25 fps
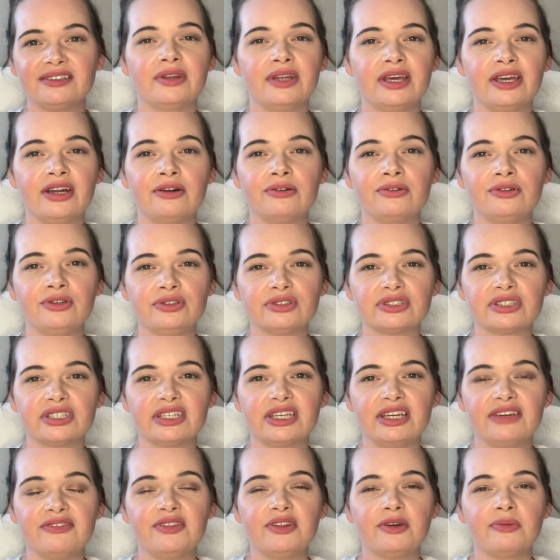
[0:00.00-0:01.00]
They don't usually
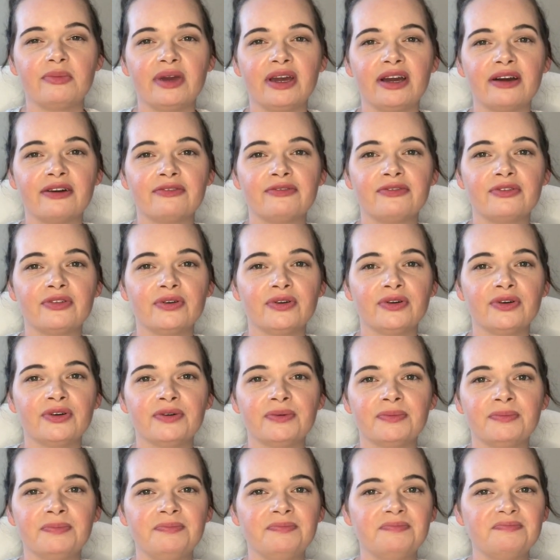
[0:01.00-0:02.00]
give them out for